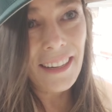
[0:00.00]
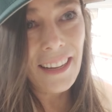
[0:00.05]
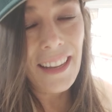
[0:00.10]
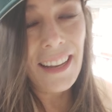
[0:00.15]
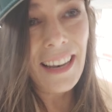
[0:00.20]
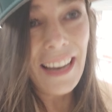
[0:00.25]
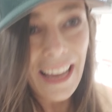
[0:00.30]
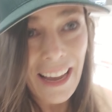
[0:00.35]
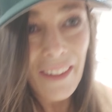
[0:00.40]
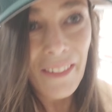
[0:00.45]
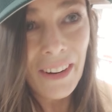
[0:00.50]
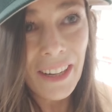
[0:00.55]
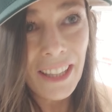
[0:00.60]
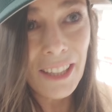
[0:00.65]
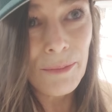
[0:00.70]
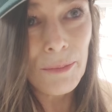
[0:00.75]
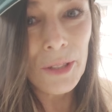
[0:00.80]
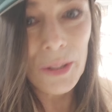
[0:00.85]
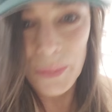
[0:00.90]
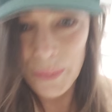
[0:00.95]

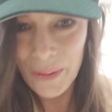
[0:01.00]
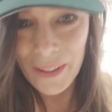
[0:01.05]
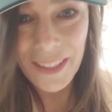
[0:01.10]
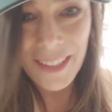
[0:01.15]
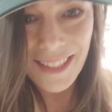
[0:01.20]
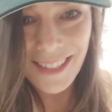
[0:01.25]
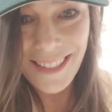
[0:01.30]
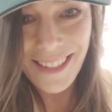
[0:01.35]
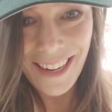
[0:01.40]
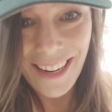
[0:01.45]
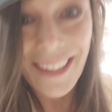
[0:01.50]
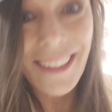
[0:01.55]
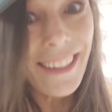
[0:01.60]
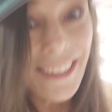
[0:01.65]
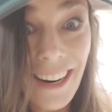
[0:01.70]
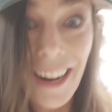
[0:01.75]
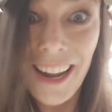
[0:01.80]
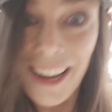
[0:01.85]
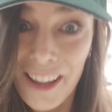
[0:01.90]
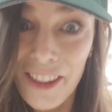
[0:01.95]
allowing them to understand
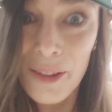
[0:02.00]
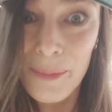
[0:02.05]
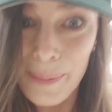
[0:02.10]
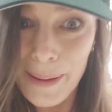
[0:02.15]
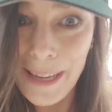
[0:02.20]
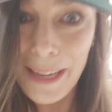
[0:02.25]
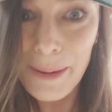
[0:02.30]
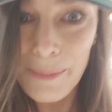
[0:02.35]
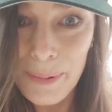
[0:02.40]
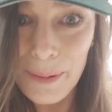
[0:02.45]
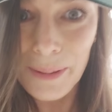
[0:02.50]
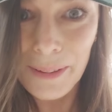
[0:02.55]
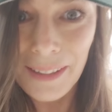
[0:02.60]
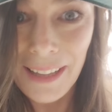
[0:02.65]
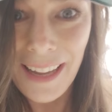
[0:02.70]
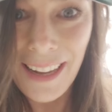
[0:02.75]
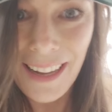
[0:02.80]
that other people